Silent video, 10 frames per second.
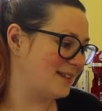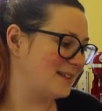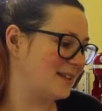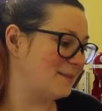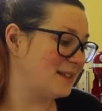
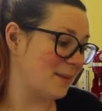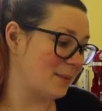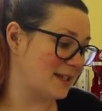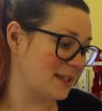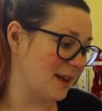some
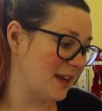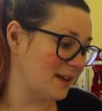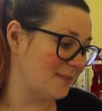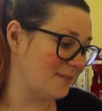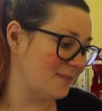zebras to
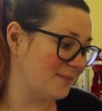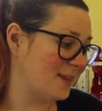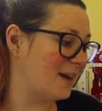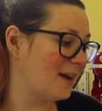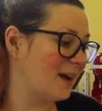make.
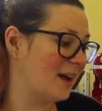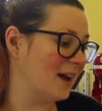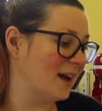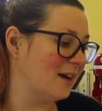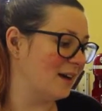
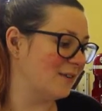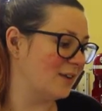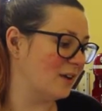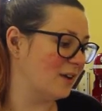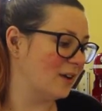I've
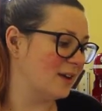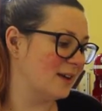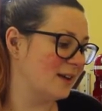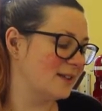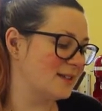got
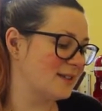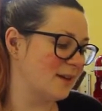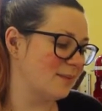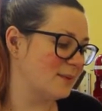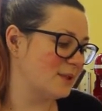
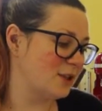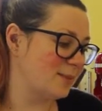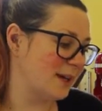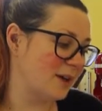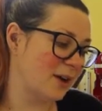some
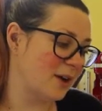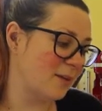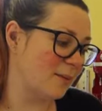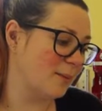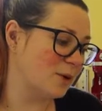
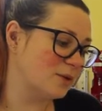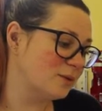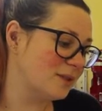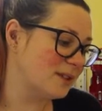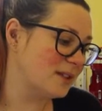superhero
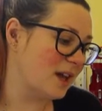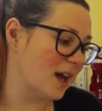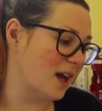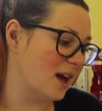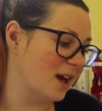models.
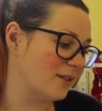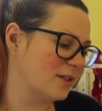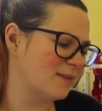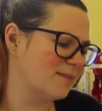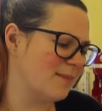I've got
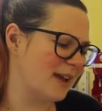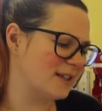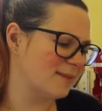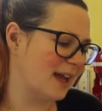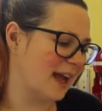to make
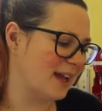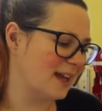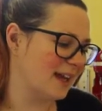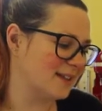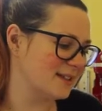some cake
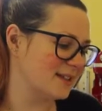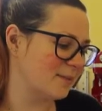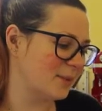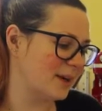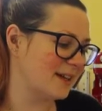lace at
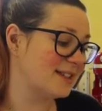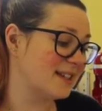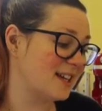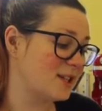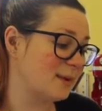some point, a
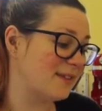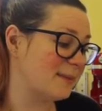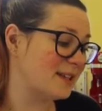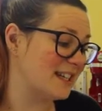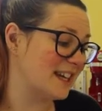Statue of
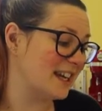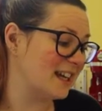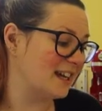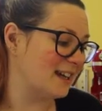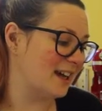
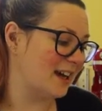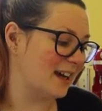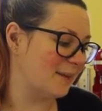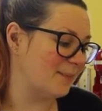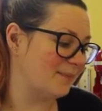Liberty.
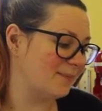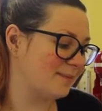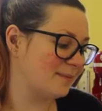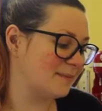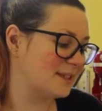
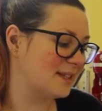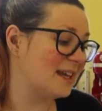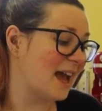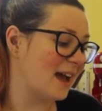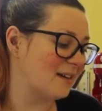So
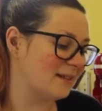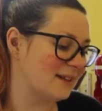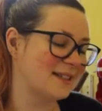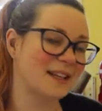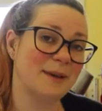yeah,
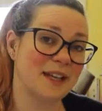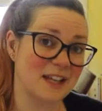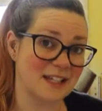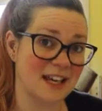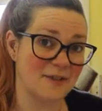it's going to be
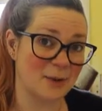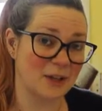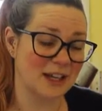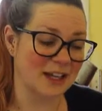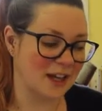another day of
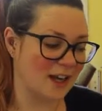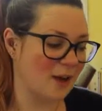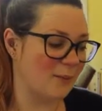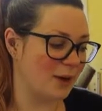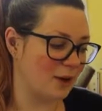modelling,
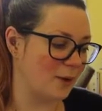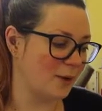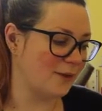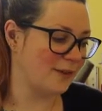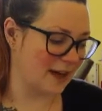but
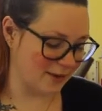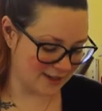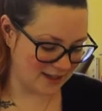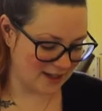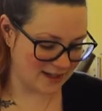not
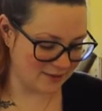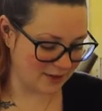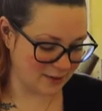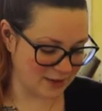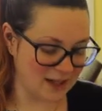flowers. I didn't
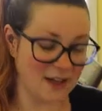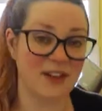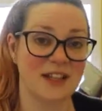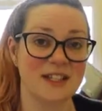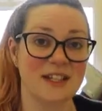record any of
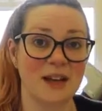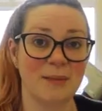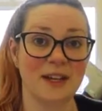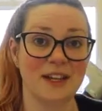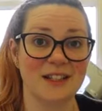yesterday
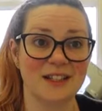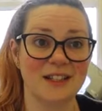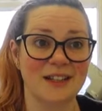because